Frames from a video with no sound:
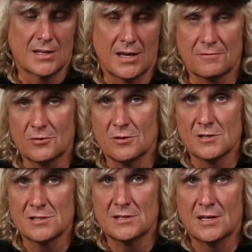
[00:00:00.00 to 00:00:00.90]
They have
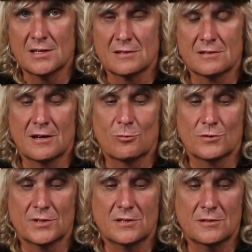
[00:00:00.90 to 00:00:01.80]
guys in there that know
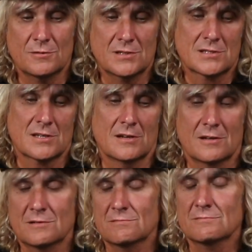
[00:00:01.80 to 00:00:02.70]
what they're doing,
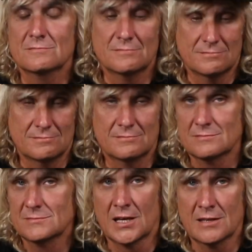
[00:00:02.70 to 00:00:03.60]
so
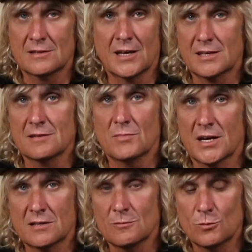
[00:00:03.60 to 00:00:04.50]
they can
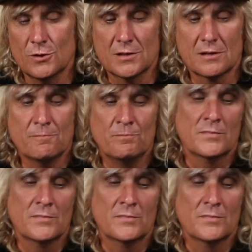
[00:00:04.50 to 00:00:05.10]
make it work.